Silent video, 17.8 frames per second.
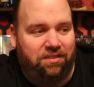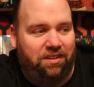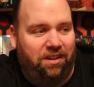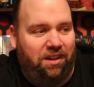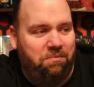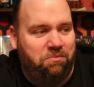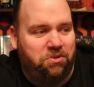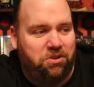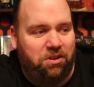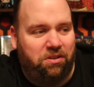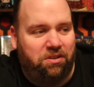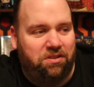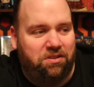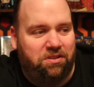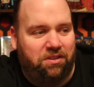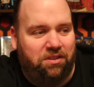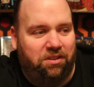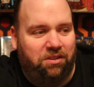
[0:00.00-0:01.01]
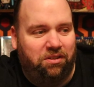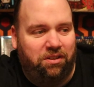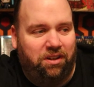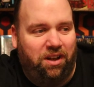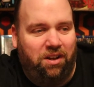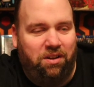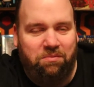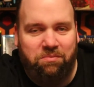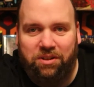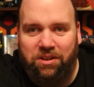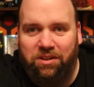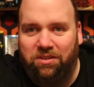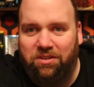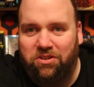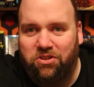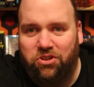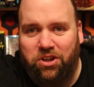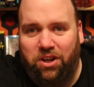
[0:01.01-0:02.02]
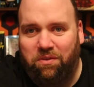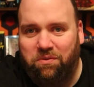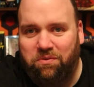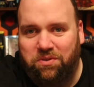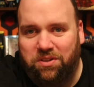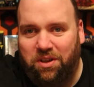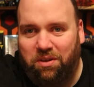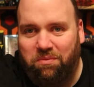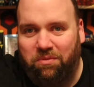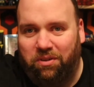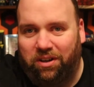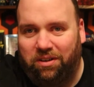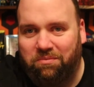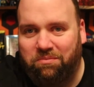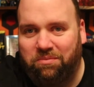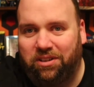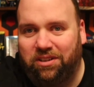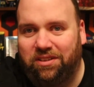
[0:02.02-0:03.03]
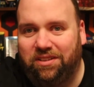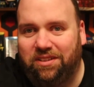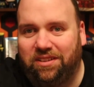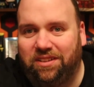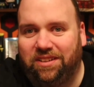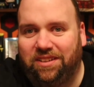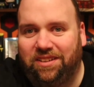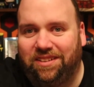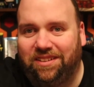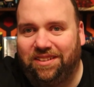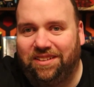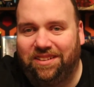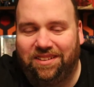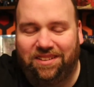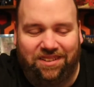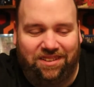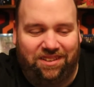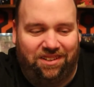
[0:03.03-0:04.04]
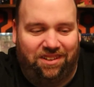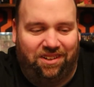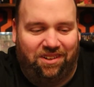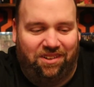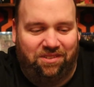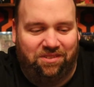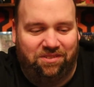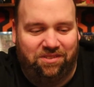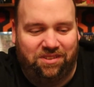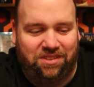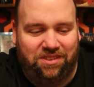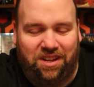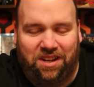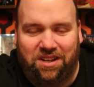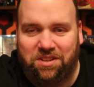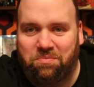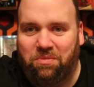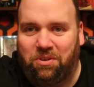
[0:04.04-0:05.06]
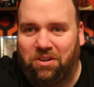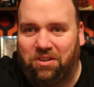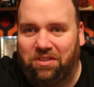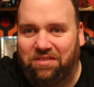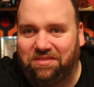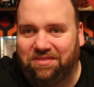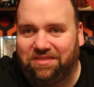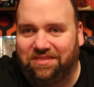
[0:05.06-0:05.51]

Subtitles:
I'm sure this little guy will be on the shelf somewhere, but you know, he's kind of small.